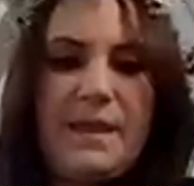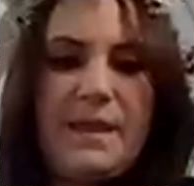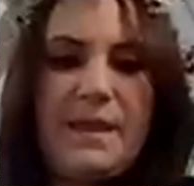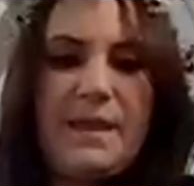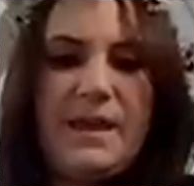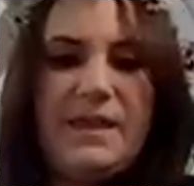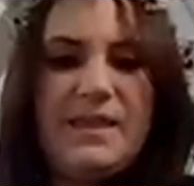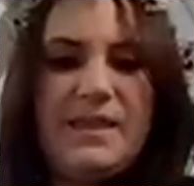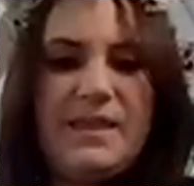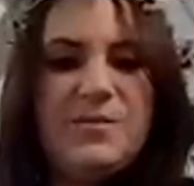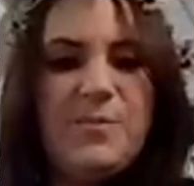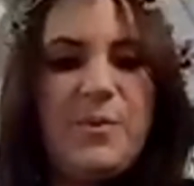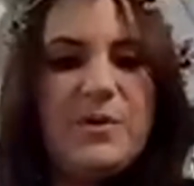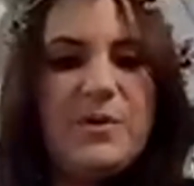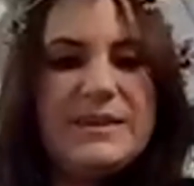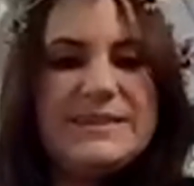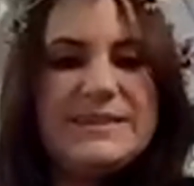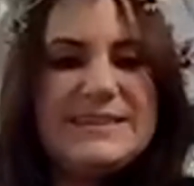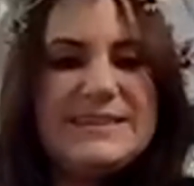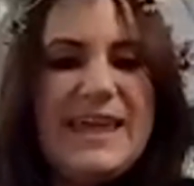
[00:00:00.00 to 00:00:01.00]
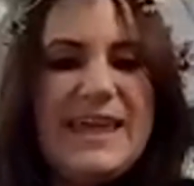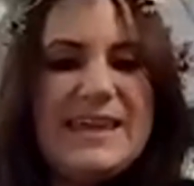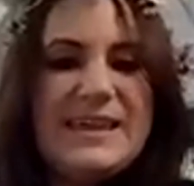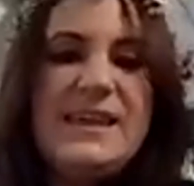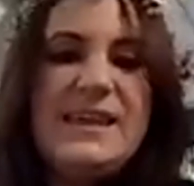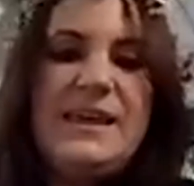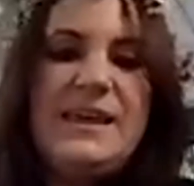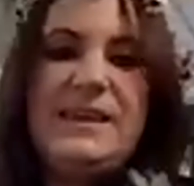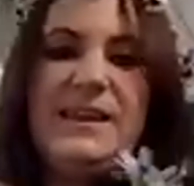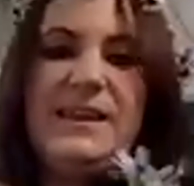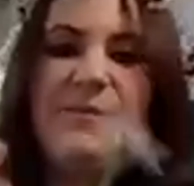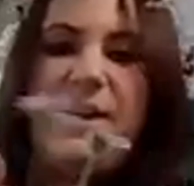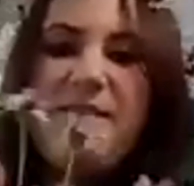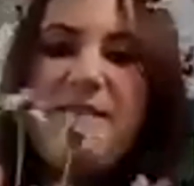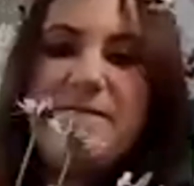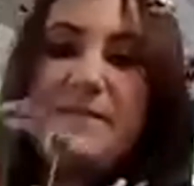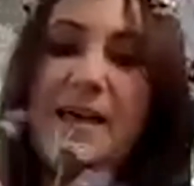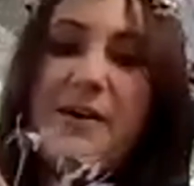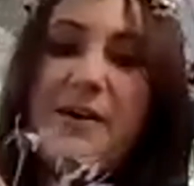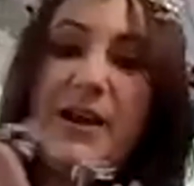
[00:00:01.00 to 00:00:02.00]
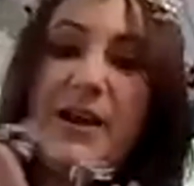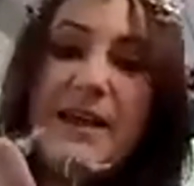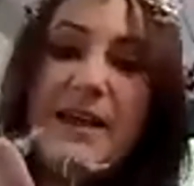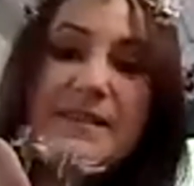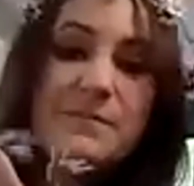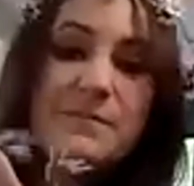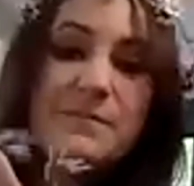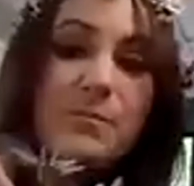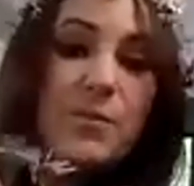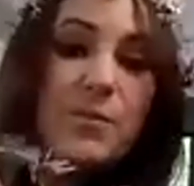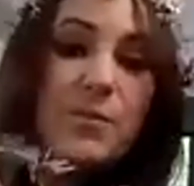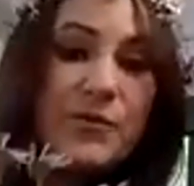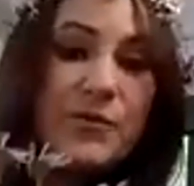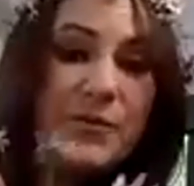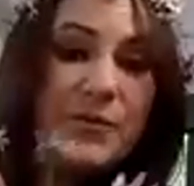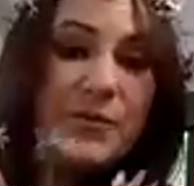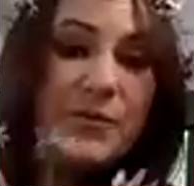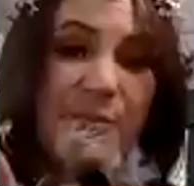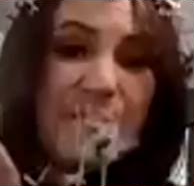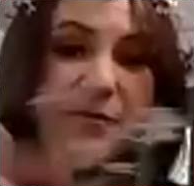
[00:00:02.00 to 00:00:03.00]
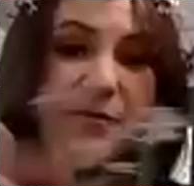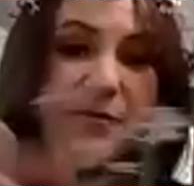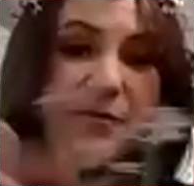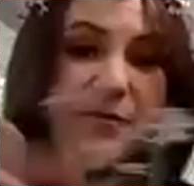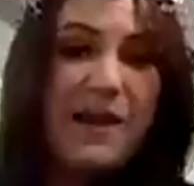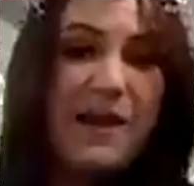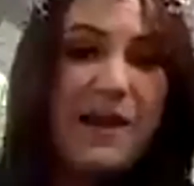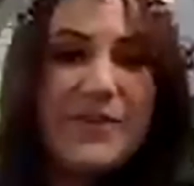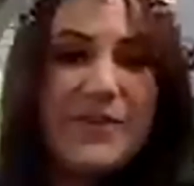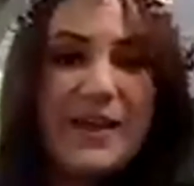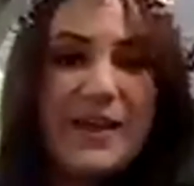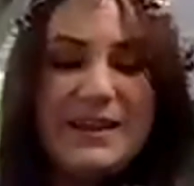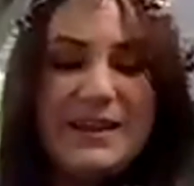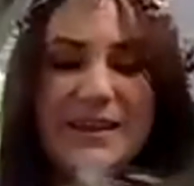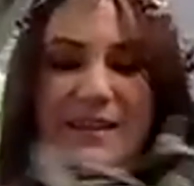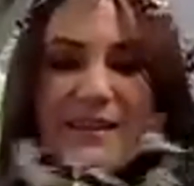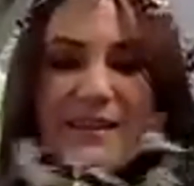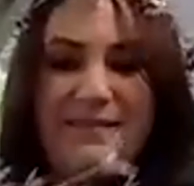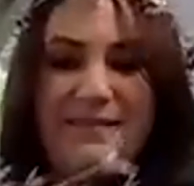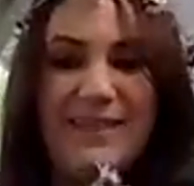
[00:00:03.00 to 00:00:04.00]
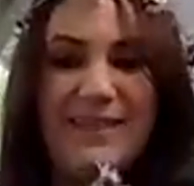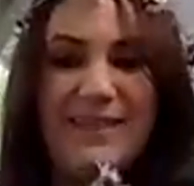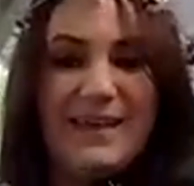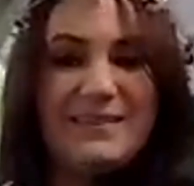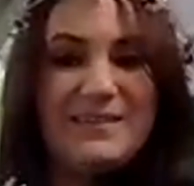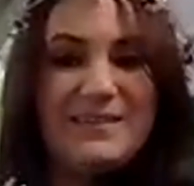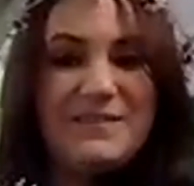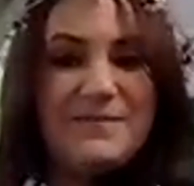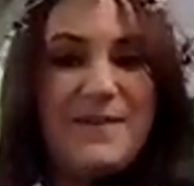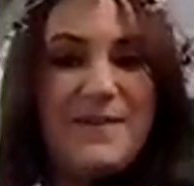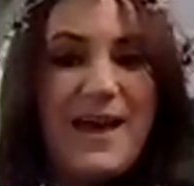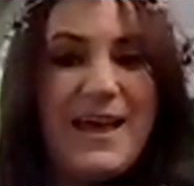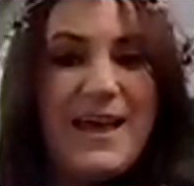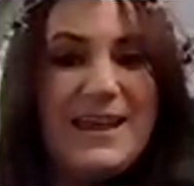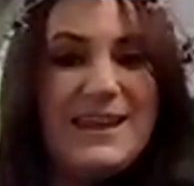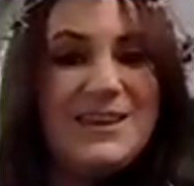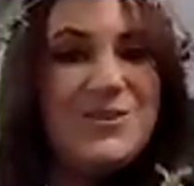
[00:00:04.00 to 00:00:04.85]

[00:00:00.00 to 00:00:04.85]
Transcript: And then you pull it tight. Now my flower has multiple flowers on it. That's fine.